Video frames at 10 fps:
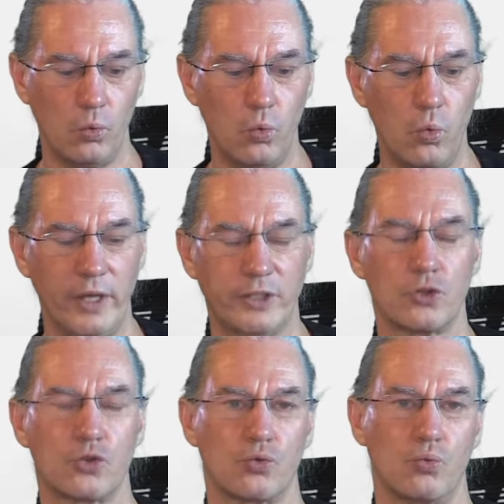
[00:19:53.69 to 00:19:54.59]

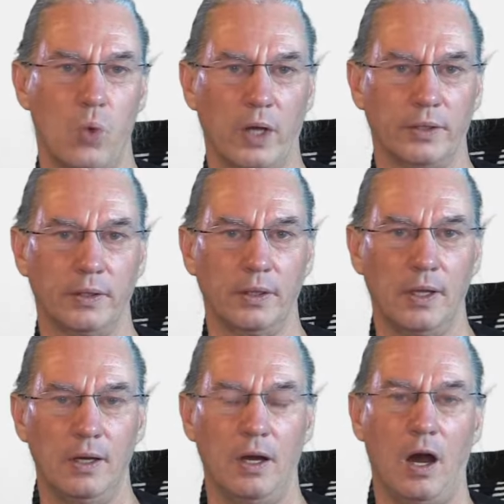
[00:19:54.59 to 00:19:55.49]
which one
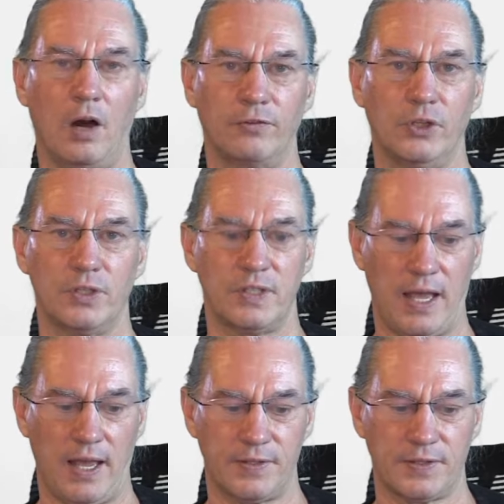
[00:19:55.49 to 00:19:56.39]
of the
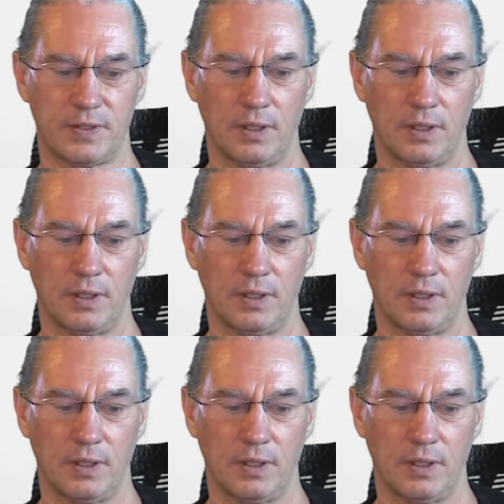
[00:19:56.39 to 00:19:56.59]
tasks